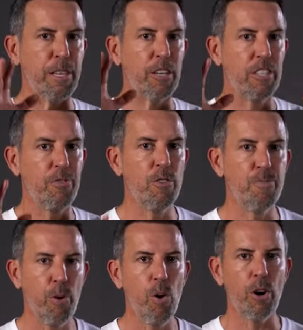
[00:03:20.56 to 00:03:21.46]
Because if
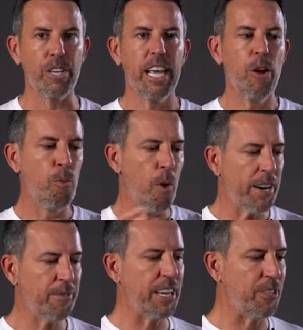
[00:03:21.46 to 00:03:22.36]
you've bought one
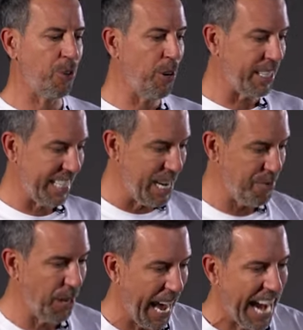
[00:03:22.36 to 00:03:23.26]
of these toilets, it
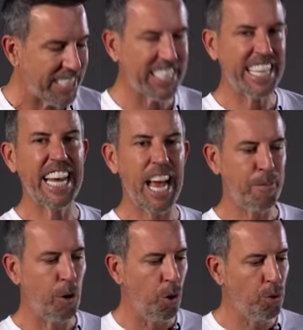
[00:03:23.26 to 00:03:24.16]
will actually
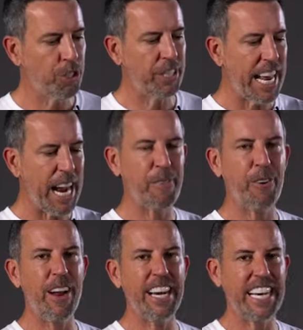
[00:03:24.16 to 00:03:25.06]
come all set up
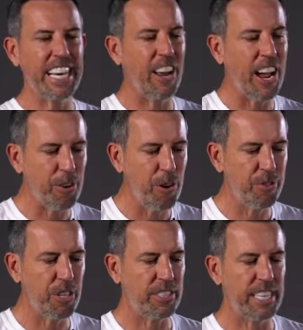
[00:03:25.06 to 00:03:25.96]
correctly like what we've
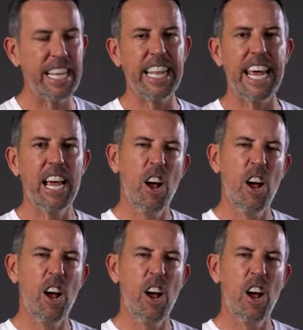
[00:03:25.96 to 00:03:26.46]
just seen there.